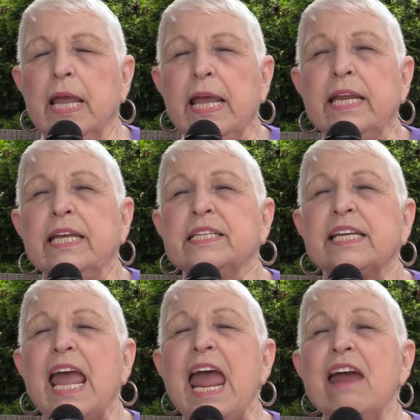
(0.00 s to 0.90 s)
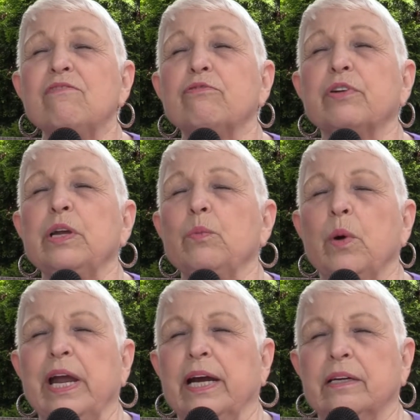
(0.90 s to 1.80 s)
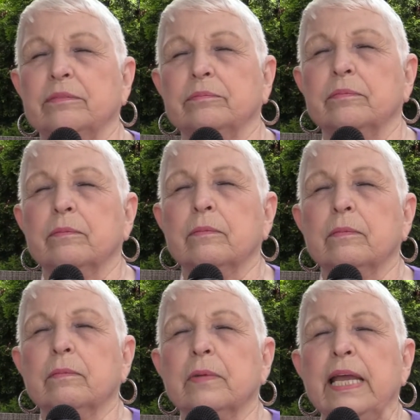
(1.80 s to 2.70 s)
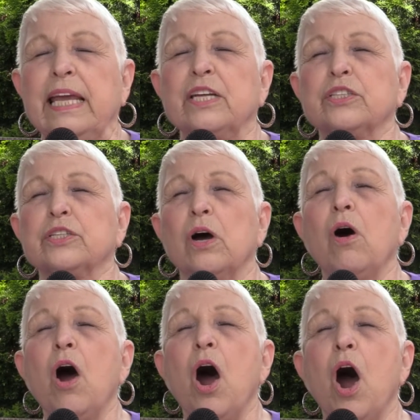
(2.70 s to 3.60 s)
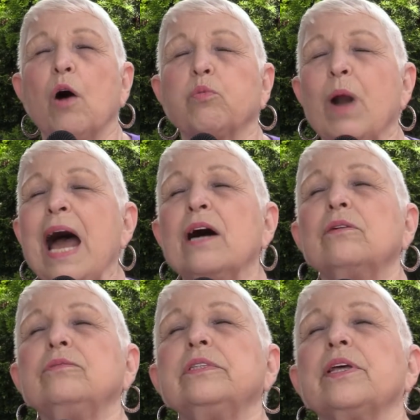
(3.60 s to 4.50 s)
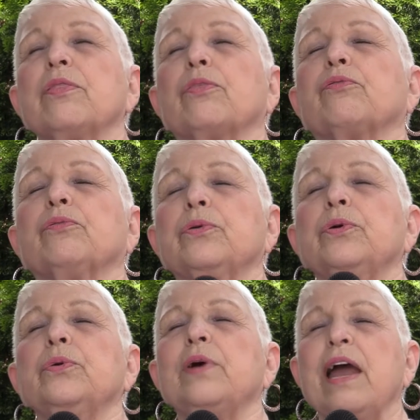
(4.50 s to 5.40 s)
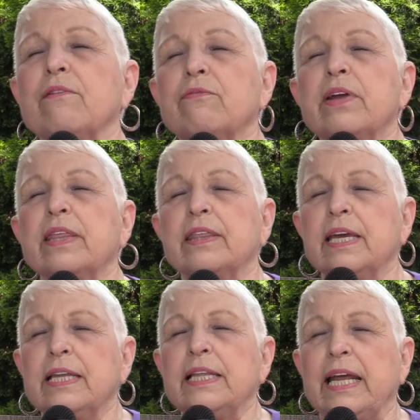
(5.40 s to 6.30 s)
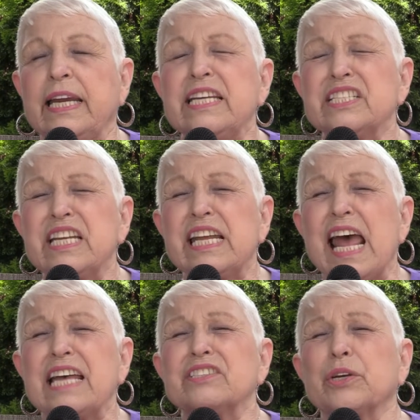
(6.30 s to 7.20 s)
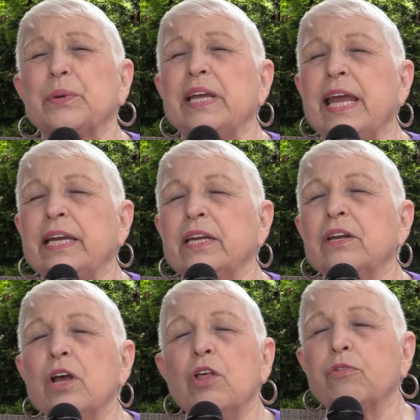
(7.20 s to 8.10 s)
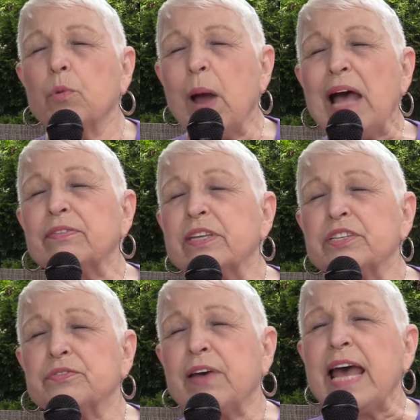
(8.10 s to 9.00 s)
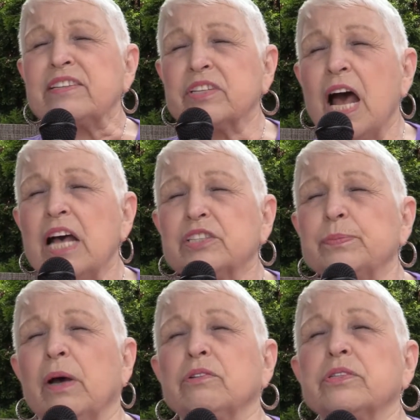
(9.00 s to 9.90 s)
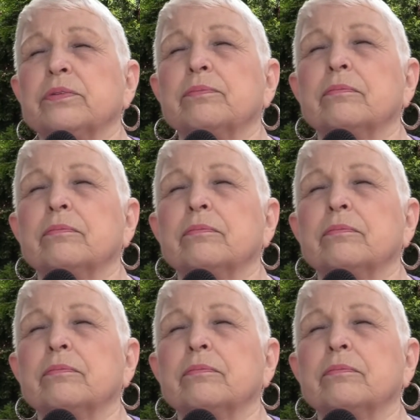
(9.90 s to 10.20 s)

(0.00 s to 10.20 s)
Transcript: It is everywhere. It is around and through everything that has created throughout this vast cosmos.